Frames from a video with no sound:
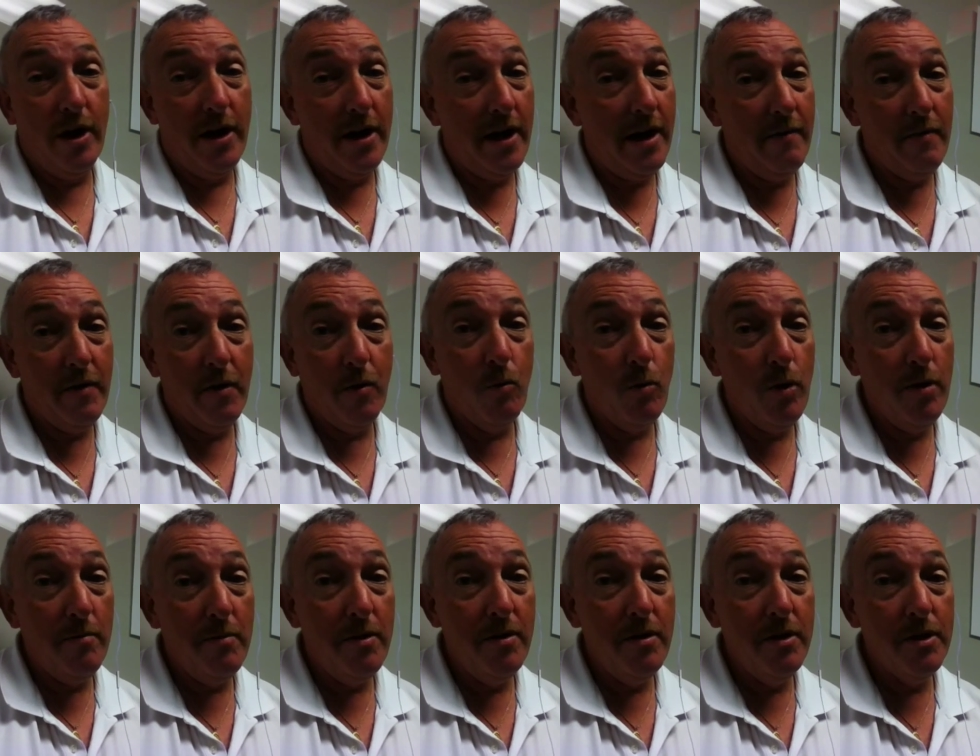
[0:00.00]
not having a
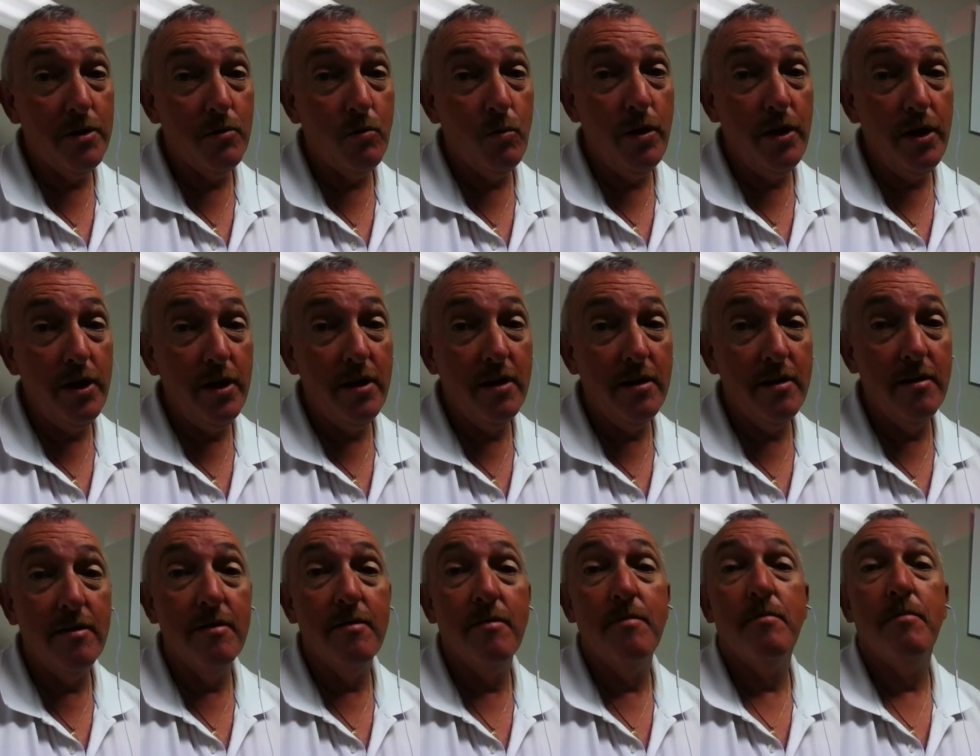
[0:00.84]
WIMBA this week,
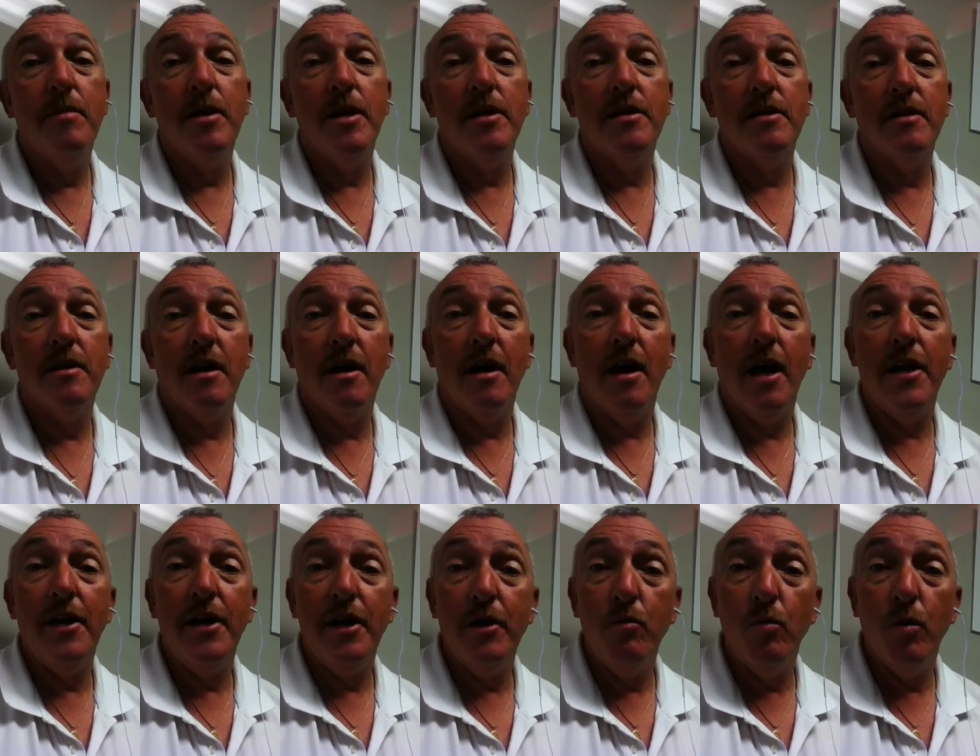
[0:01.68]
but uh,
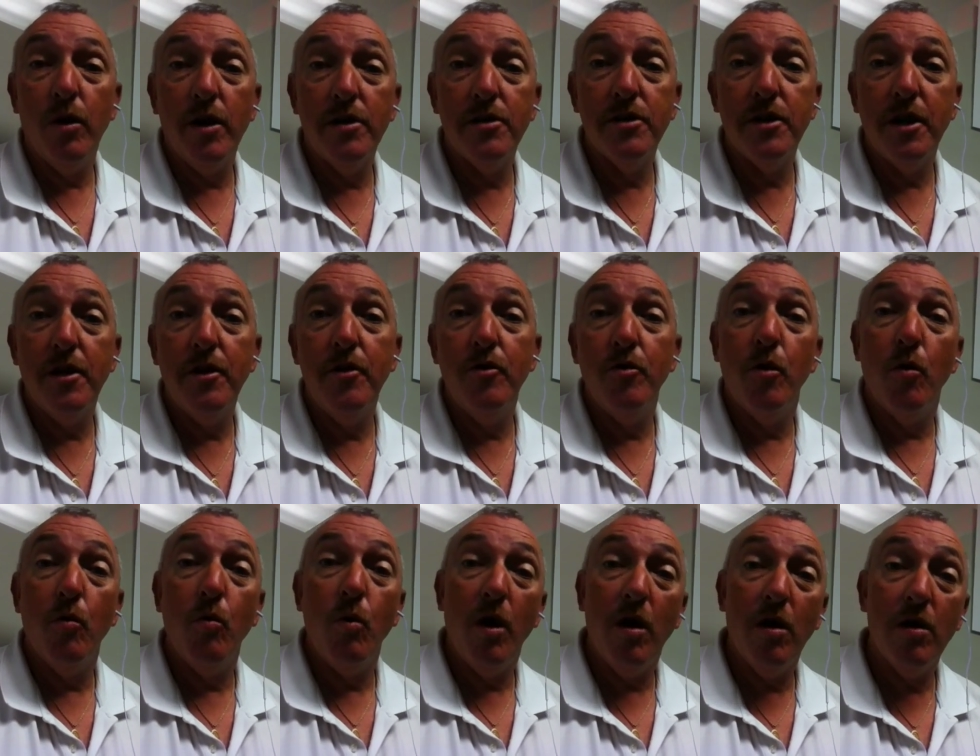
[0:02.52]
I did want to send you
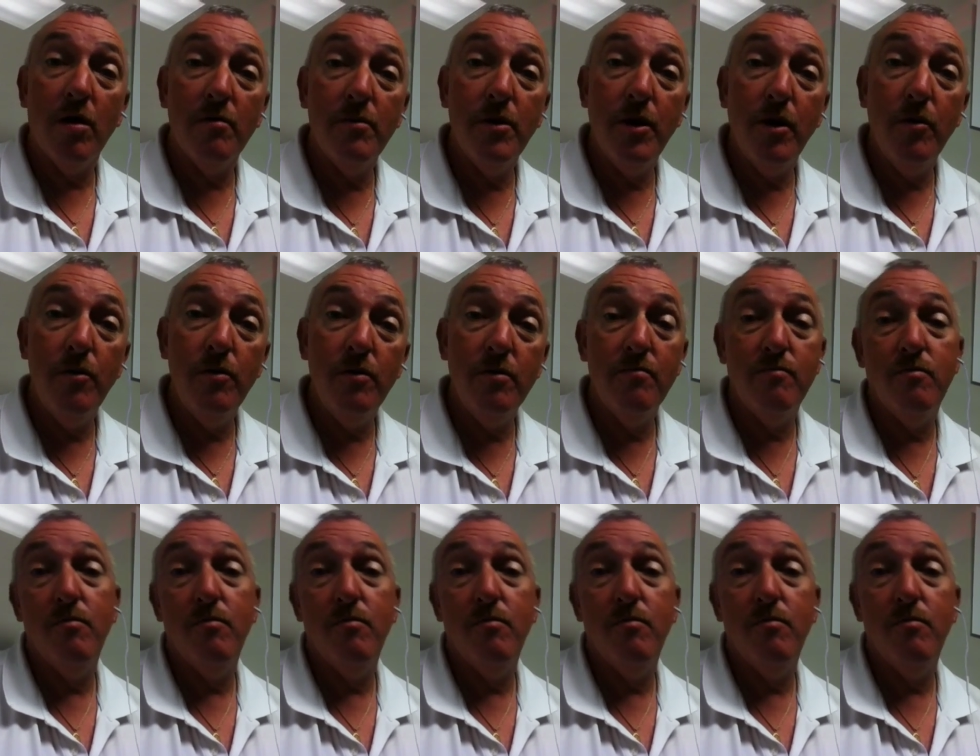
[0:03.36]
a welcome note,